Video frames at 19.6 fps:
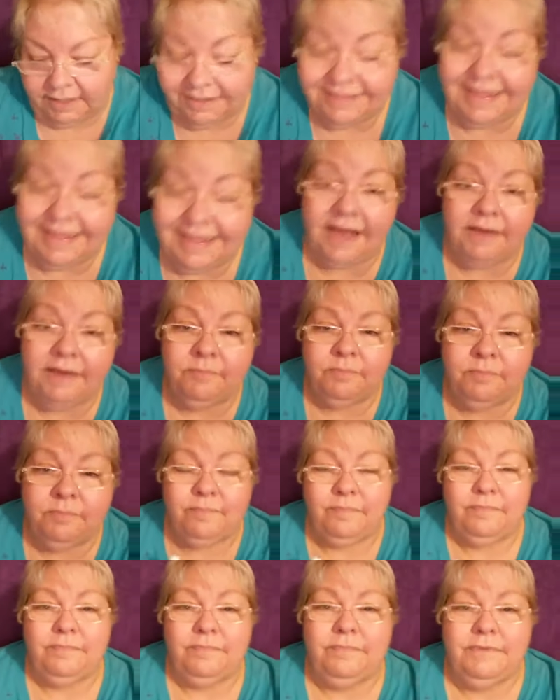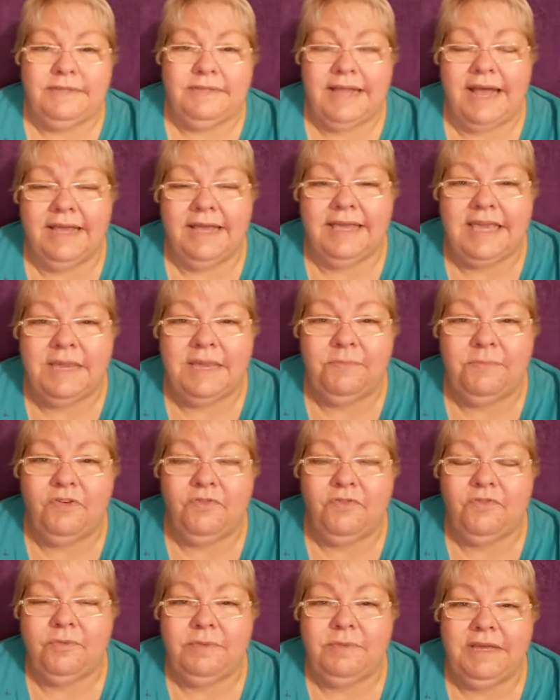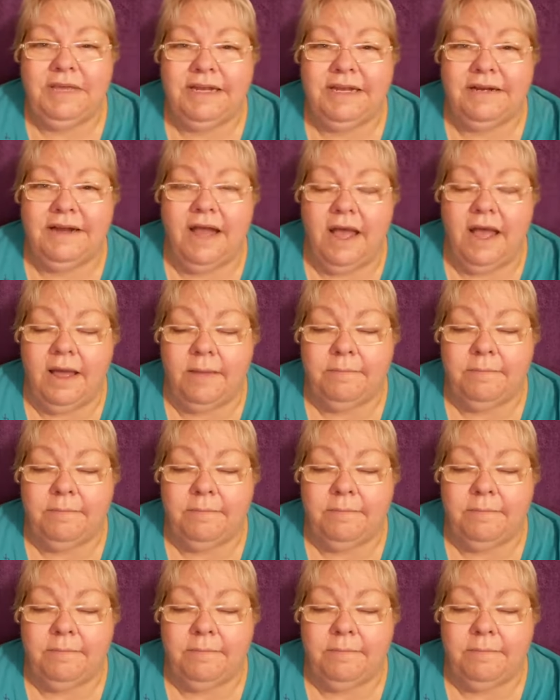that that keeps you from getting uh,